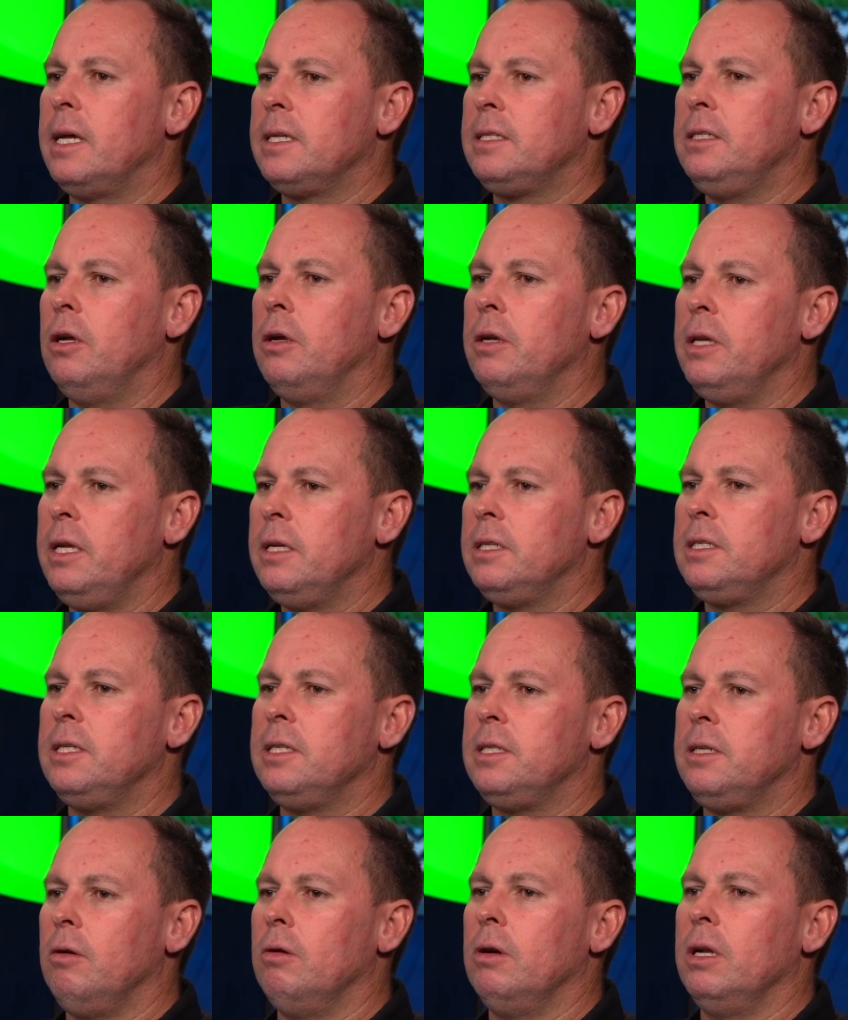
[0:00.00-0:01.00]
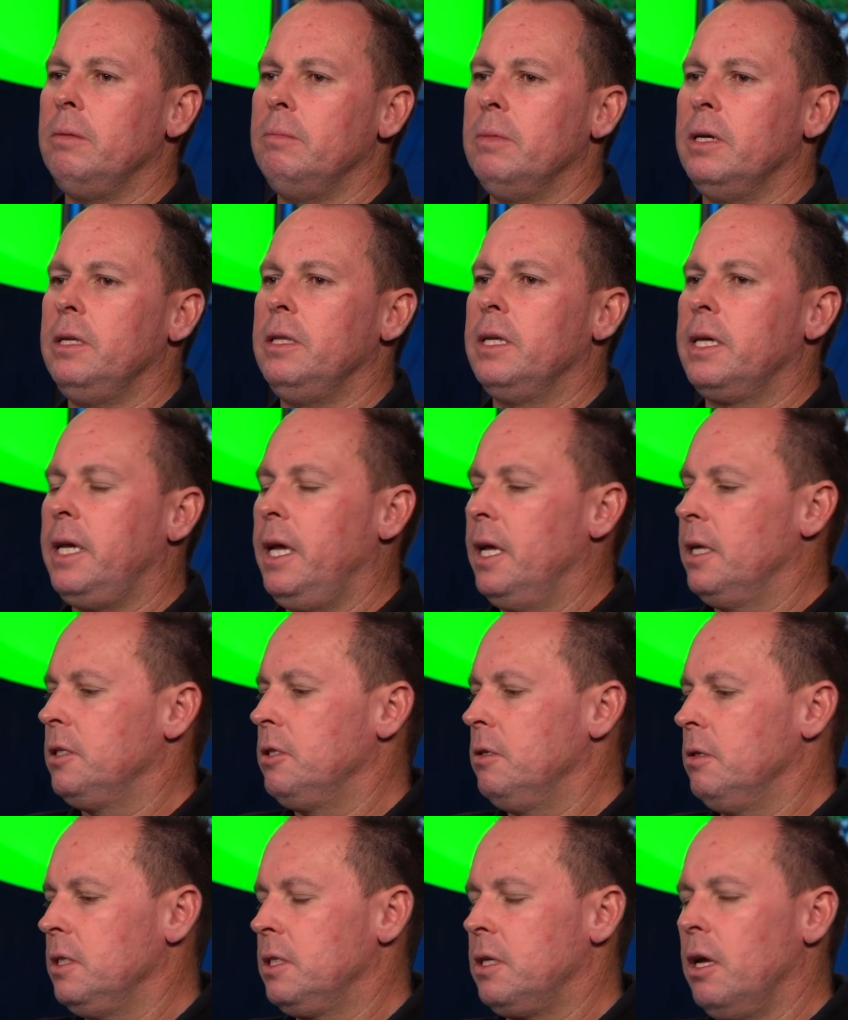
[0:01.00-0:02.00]
does not necessarily mean that
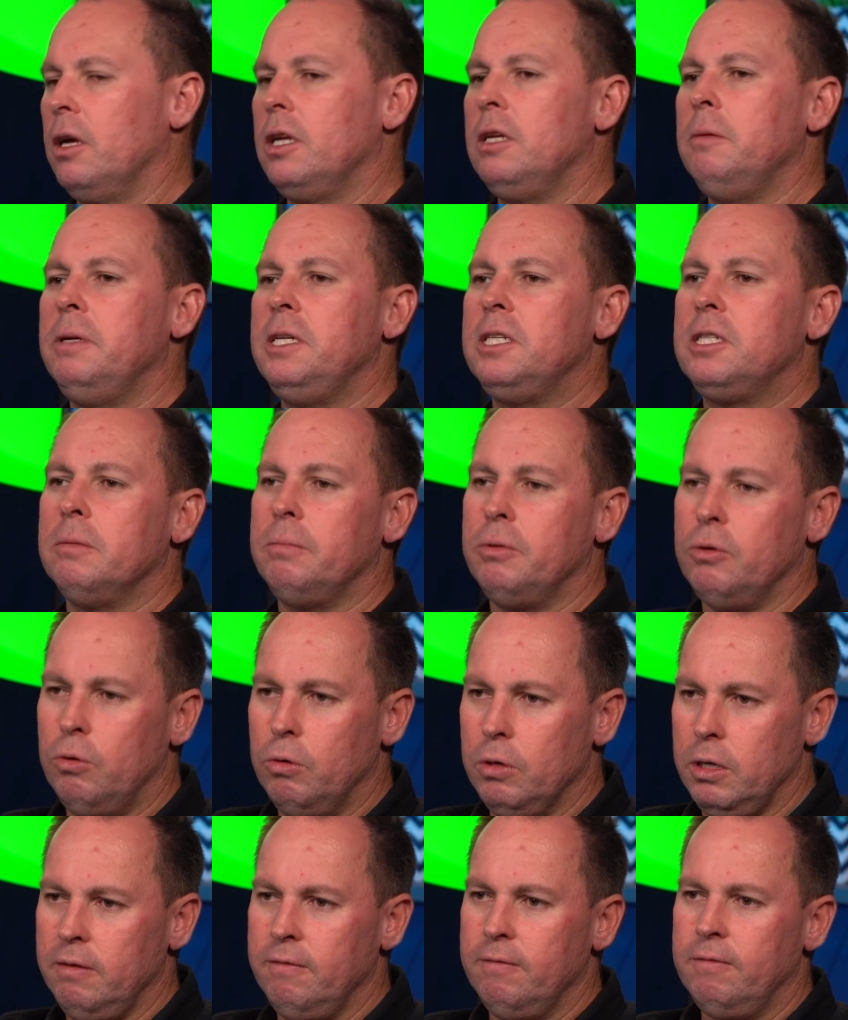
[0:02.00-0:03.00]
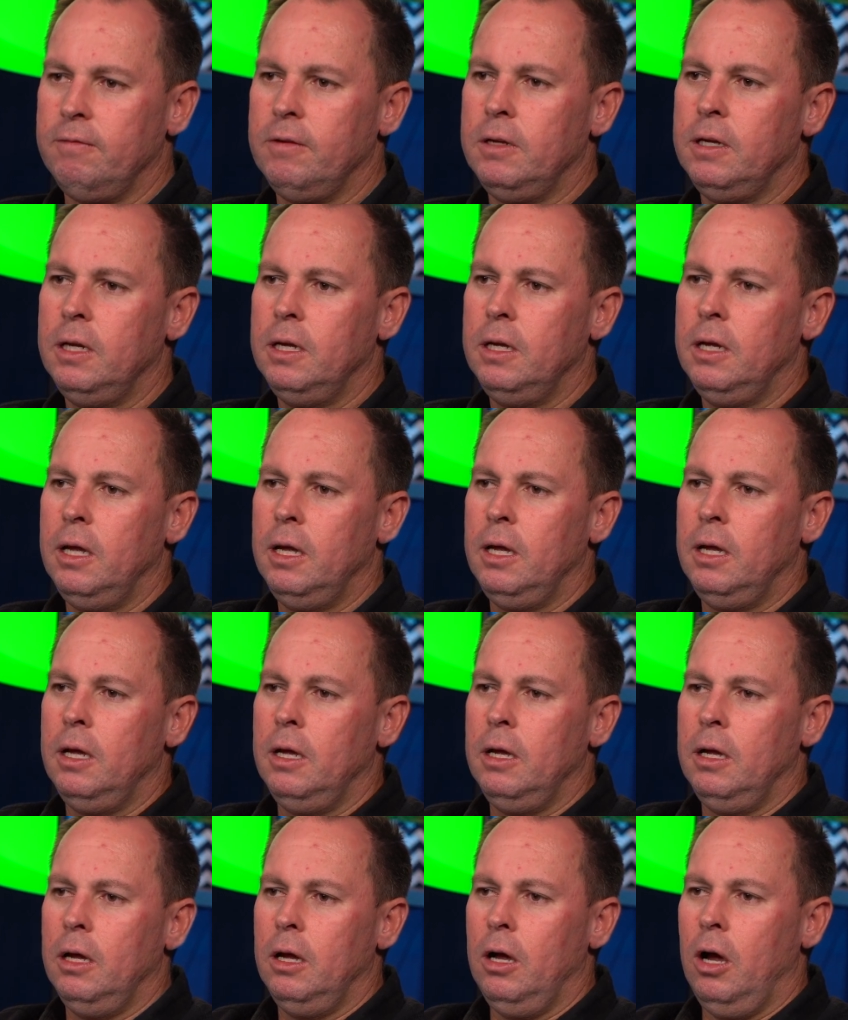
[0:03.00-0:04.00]
council is going to be supportive
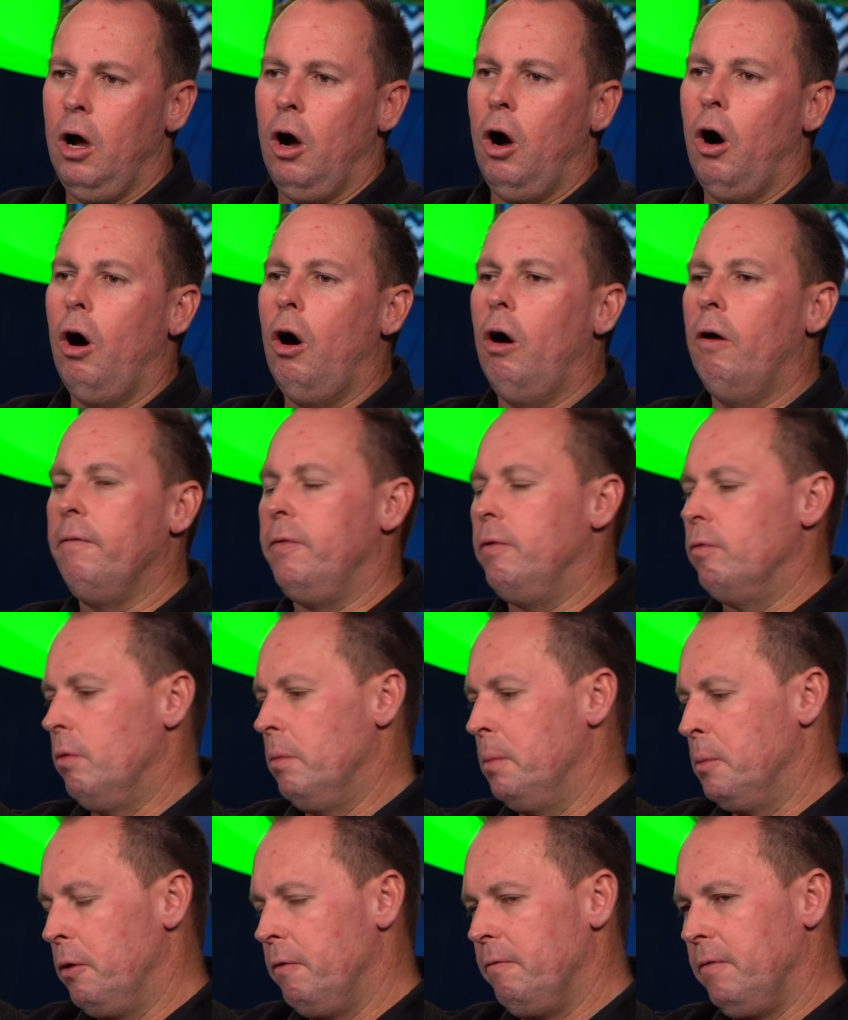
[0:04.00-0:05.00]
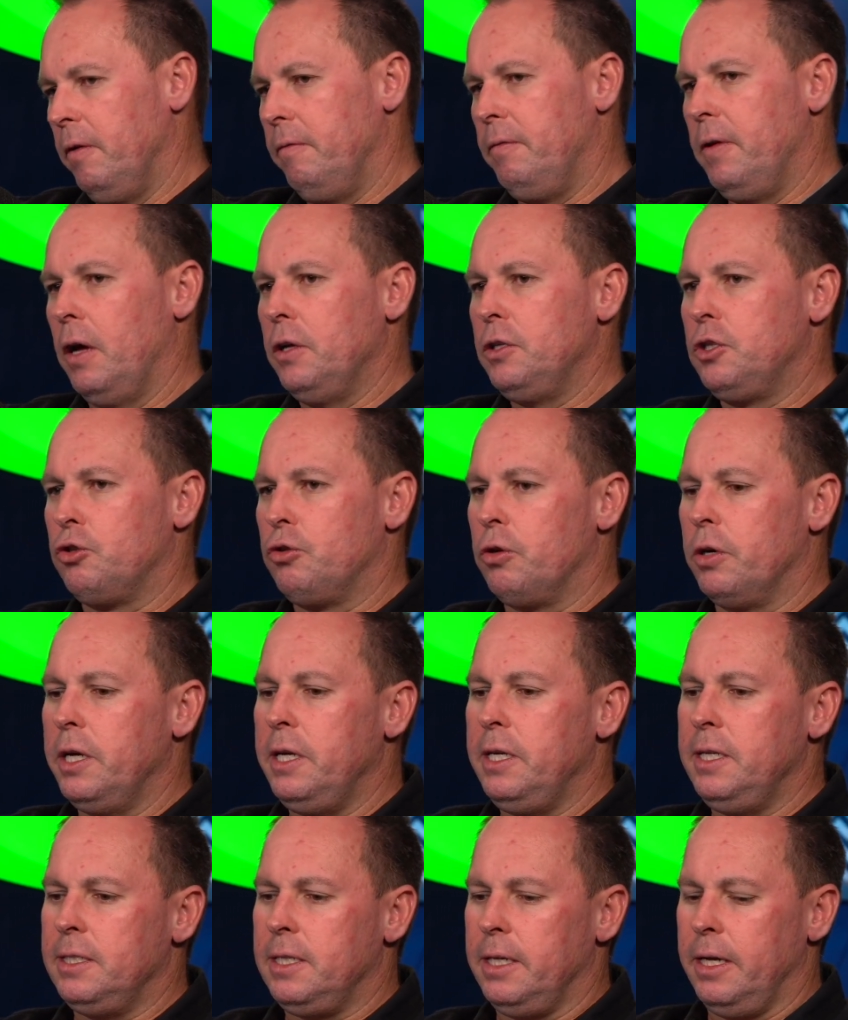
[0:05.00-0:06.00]
of the removal of those
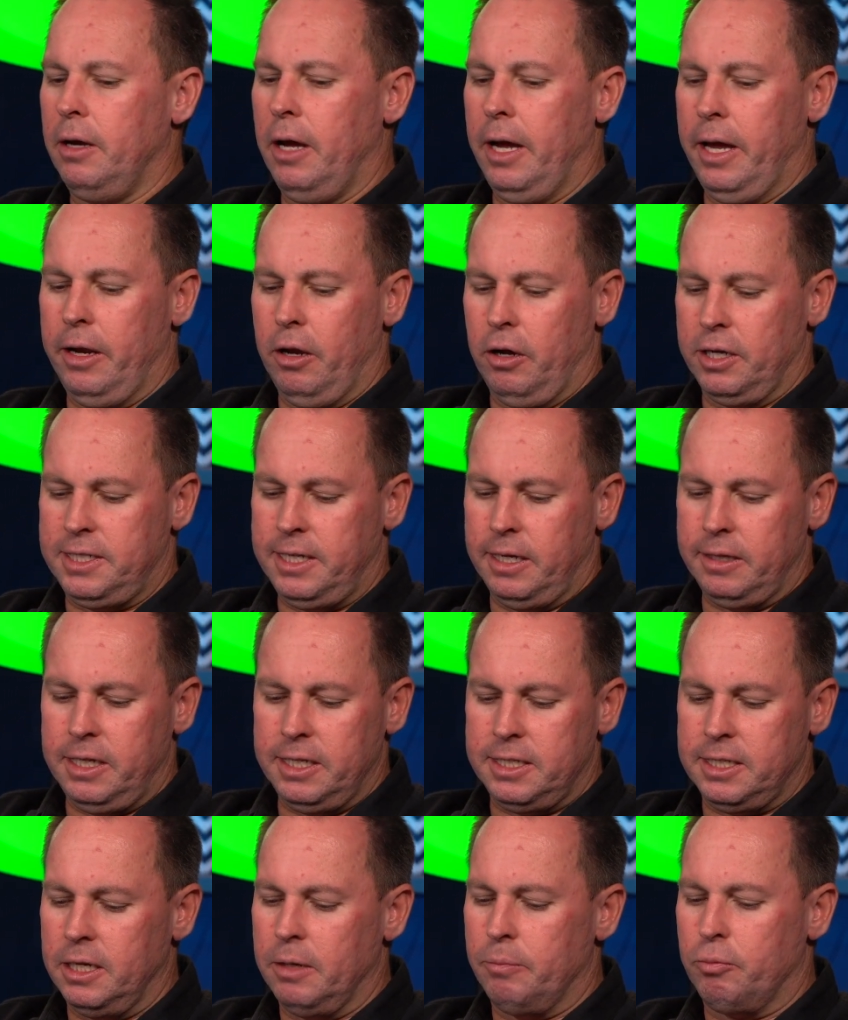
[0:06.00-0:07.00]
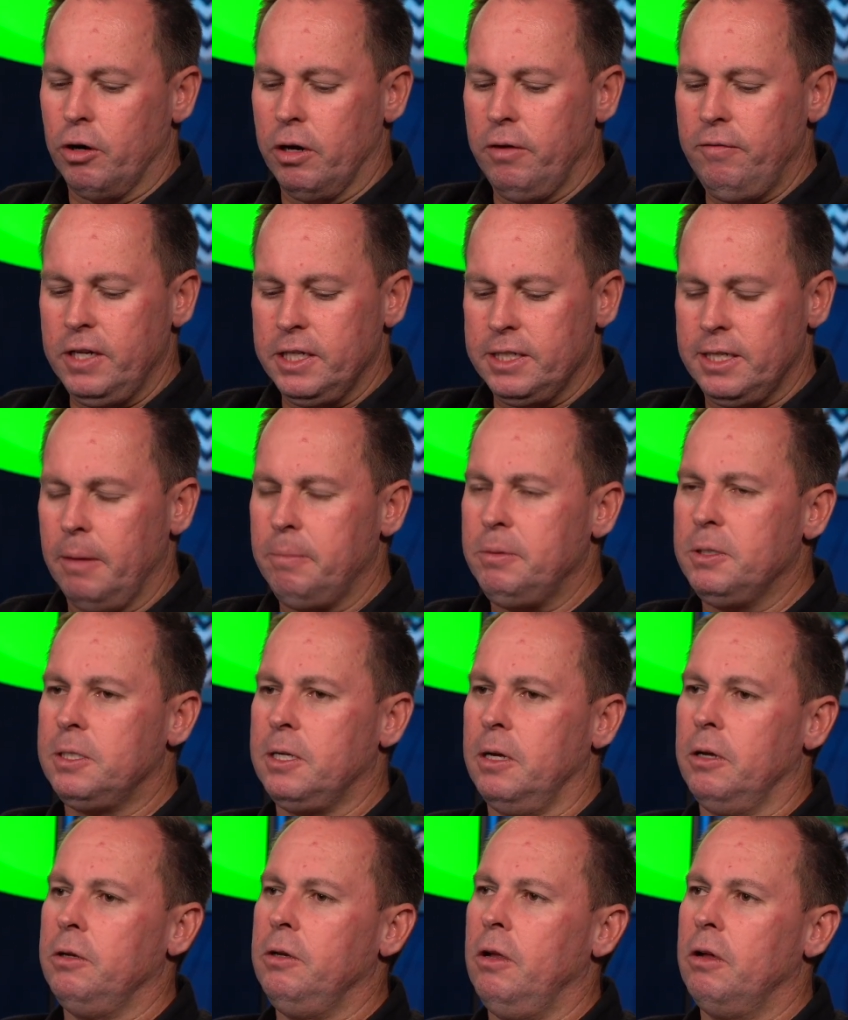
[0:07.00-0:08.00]
trees. And I said this in a previous
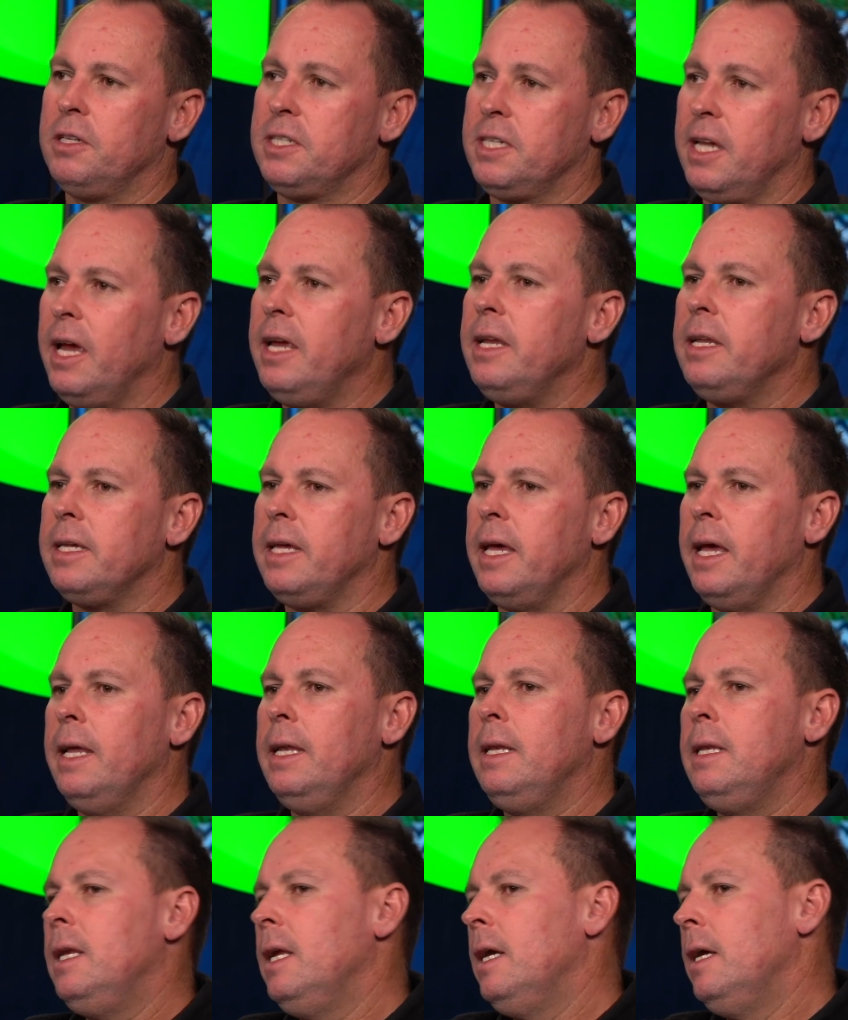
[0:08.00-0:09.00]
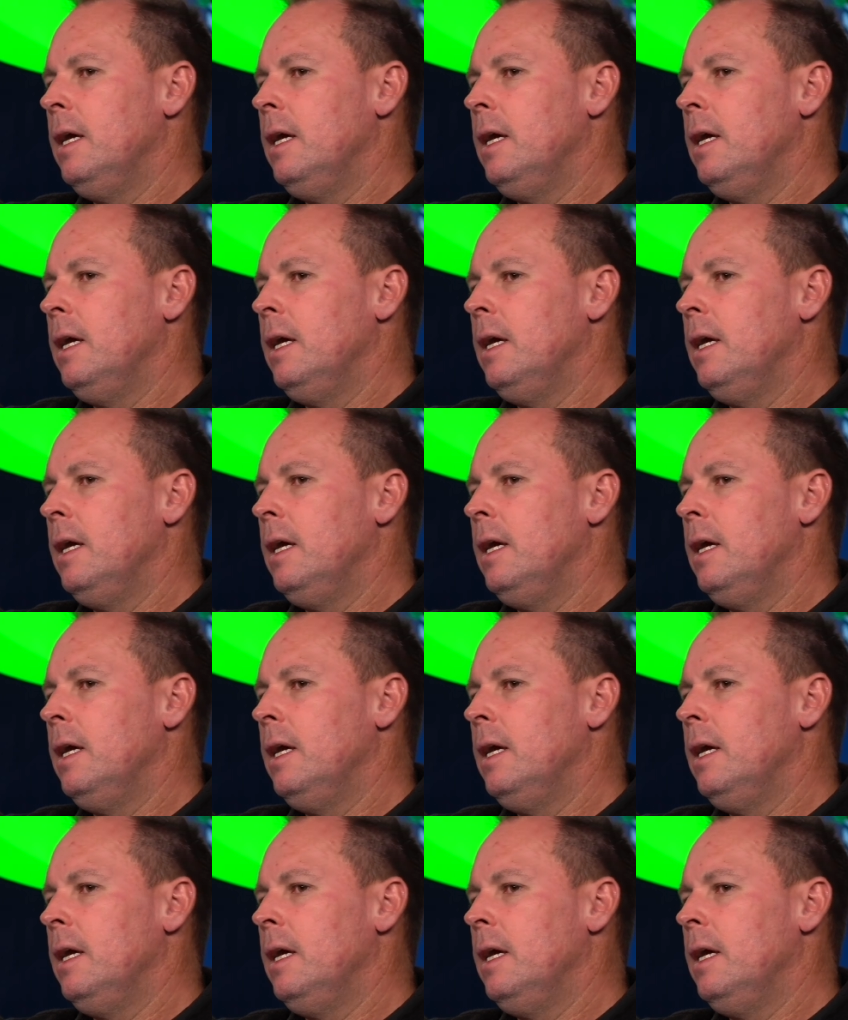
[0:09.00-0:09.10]
episode, and I'll say it again.